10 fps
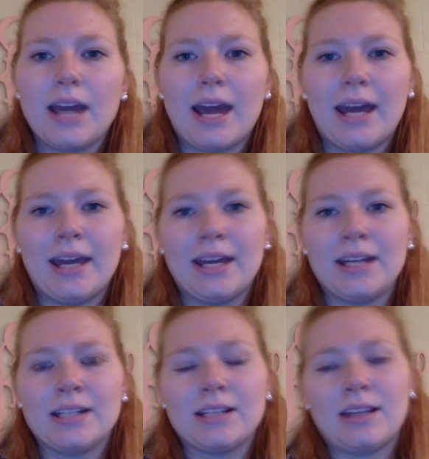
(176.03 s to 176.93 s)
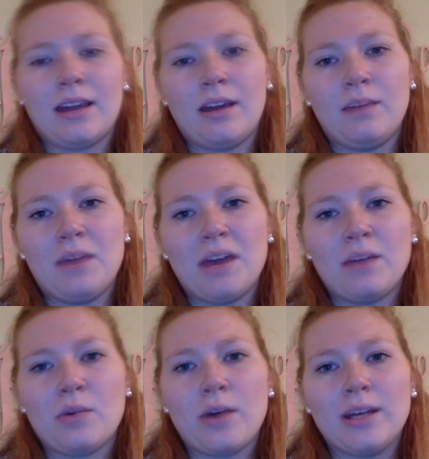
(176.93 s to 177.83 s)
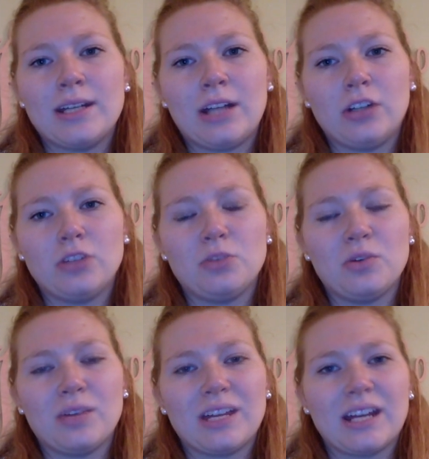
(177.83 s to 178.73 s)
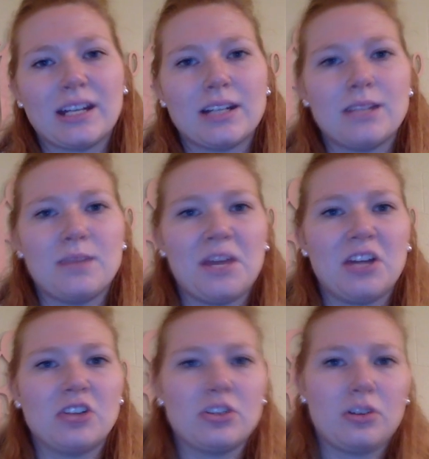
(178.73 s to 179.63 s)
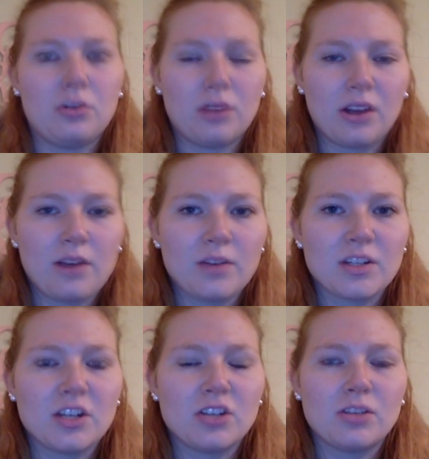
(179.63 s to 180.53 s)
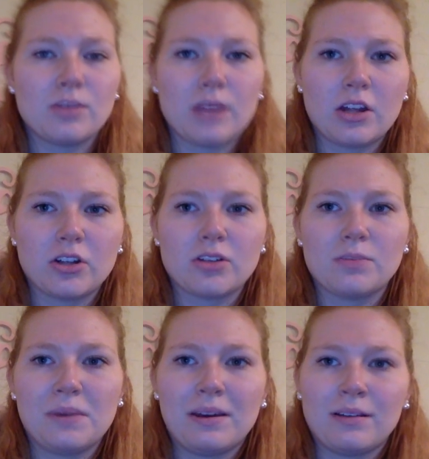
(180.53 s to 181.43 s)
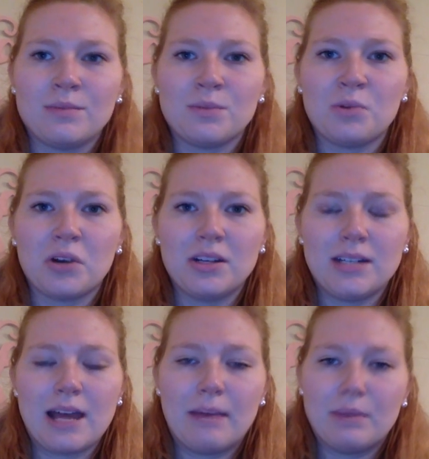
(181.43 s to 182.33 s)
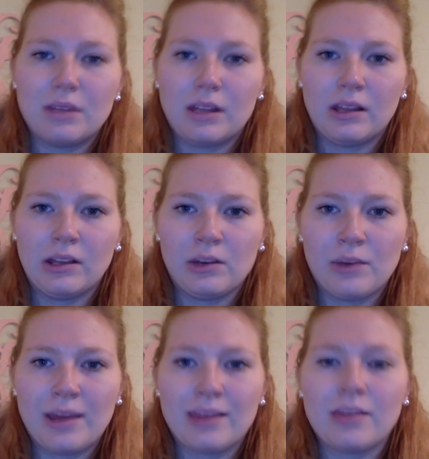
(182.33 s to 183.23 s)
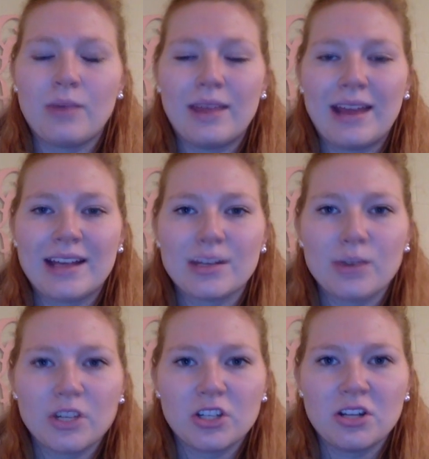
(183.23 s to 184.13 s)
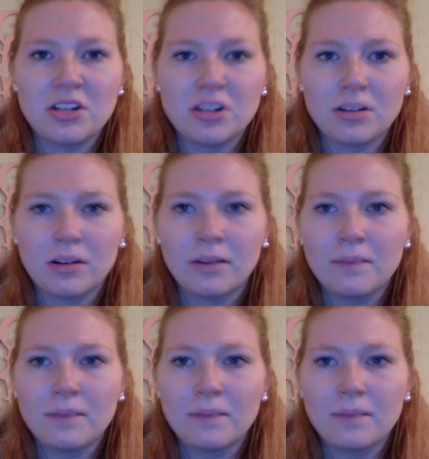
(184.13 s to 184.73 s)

and they become quite intelligible with connected speech. So their conversations with others becomes more in depth, and the way they ask questions are